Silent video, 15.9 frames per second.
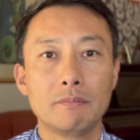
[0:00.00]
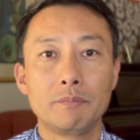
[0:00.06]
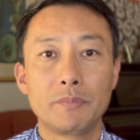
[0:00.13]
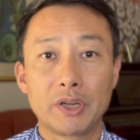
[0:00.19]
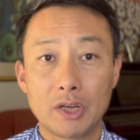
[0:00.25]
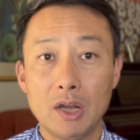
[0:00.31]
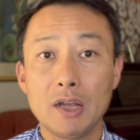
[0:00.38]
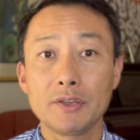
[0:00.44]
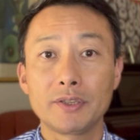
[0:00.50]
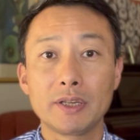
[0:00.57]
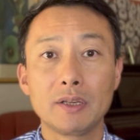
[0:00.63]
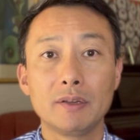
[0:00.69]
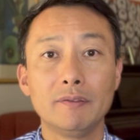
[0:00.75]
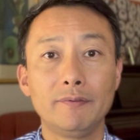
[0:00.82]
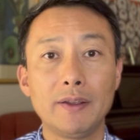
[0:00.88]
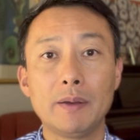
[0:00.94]
Because
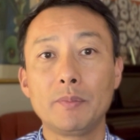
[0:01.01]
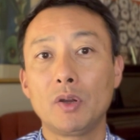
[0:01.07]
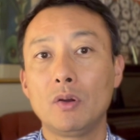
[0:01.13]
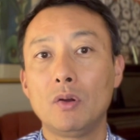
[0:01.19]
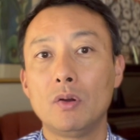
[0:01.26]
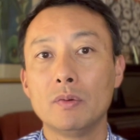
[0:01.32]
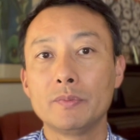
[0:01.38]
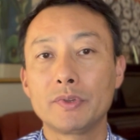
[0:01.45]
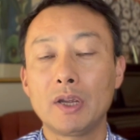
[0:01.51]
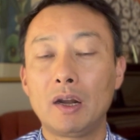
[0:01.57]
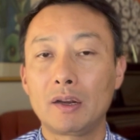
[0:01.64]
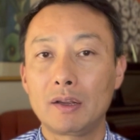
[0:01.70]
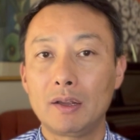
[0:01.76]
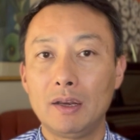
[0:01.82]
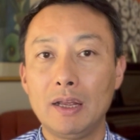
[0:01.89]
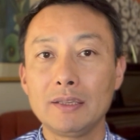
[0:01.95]
single-family homes are
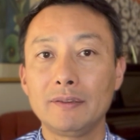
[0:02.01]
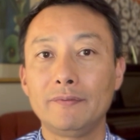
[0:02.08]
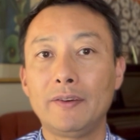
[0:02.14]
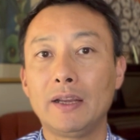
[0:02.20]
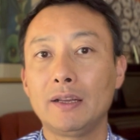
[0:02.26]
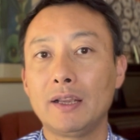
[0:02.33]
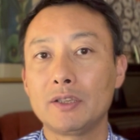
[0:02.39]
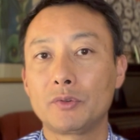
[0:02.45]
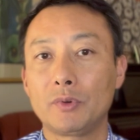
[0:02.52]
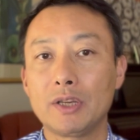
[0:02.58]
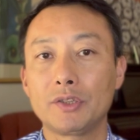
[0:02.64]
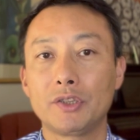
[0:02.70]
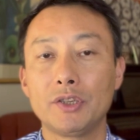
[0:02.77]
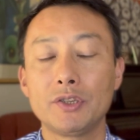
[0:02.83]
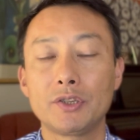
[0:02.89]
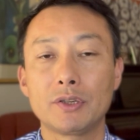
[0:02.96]
classified as
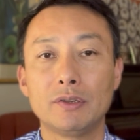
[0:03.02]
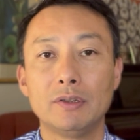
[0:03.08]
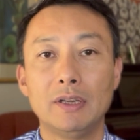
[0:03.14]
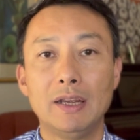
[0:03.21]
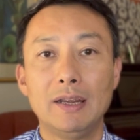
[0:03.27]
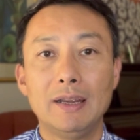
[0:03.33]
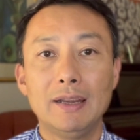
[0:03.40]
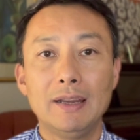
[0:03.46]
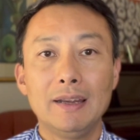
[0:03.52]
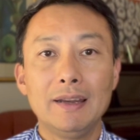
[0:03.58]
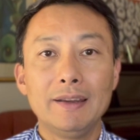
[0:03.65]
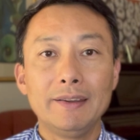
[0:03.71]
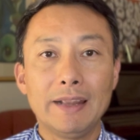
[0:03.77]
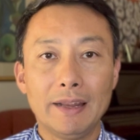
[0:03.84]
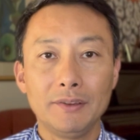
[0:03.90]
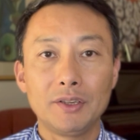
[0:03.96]
residential,
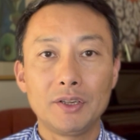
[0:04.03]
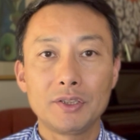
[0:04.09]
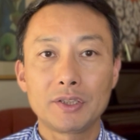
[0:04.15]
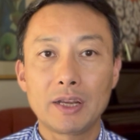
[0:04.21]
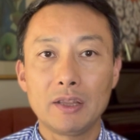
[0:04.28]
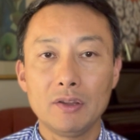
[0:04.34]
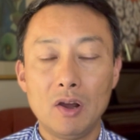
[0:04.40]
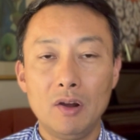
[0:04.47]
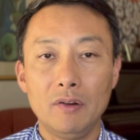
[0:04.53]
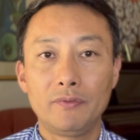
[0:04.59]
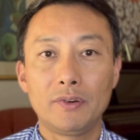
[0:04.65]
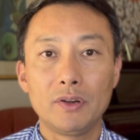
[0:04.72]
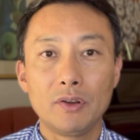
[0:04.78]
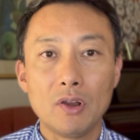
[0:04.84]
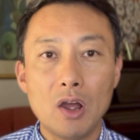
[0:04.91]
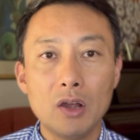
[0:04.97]
lenders can
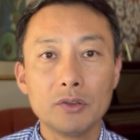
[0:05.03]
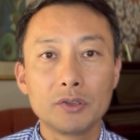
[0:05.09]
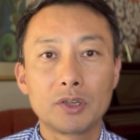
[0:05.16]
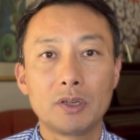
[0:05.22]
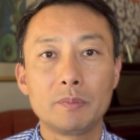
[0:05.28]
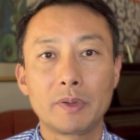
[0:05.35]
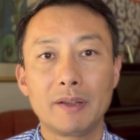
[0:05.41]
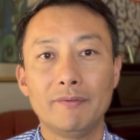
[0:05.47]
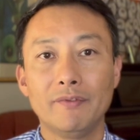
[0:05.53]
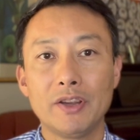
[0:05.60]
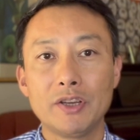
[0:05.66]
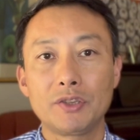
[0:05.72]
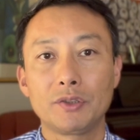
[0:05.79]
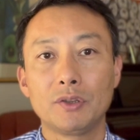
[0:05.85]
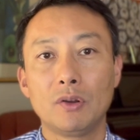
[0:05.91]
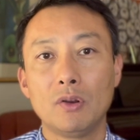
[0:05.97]
offer long-term
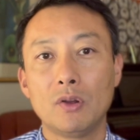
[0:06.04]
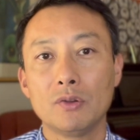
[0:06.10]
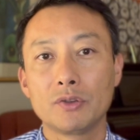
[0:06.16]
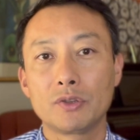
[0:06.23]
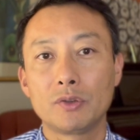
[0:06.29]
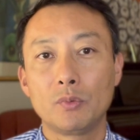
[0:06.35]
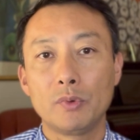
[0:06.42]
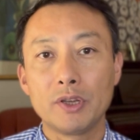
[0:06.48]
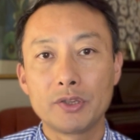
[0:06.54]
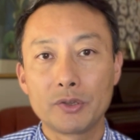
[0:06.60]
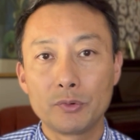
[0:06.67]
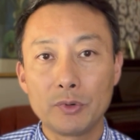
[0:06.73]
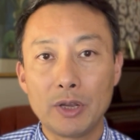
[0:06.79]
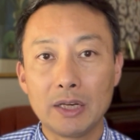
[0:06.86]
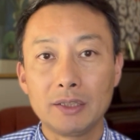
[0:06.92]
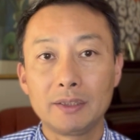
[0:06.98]
conventional loans with
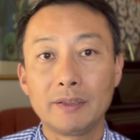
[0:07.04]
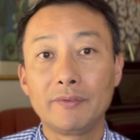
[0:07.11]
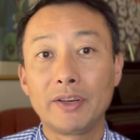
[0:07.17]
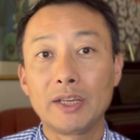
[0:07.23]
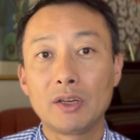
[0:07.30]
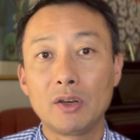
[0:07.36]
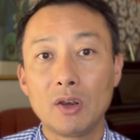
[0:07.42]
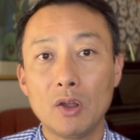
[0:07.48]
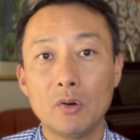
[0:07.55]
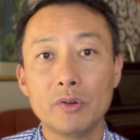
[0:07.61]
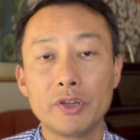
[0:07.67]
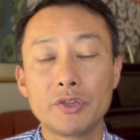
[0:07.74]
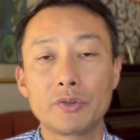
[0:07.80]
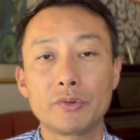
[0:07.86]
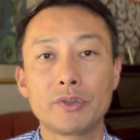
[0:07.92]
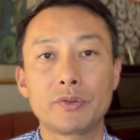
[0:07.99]
relatively low
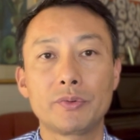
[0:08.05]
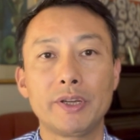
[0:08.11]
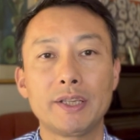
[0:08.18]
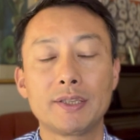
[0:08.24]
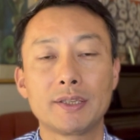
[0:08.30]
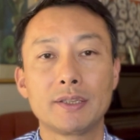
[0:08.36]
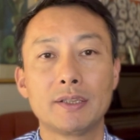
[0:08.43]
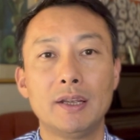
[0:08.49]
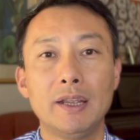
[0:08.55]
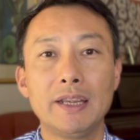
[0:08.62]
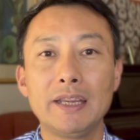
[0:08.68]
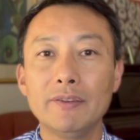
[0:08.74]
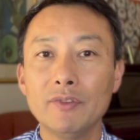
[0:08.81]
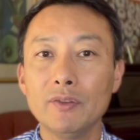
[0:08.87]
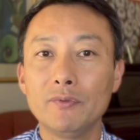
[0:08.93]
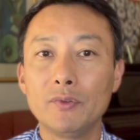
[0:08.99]
interest rates,
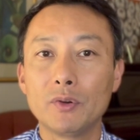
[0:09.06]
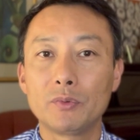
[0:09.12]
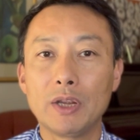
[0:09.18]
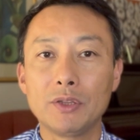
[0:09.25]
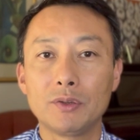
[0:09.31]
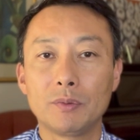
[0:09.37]
even for rental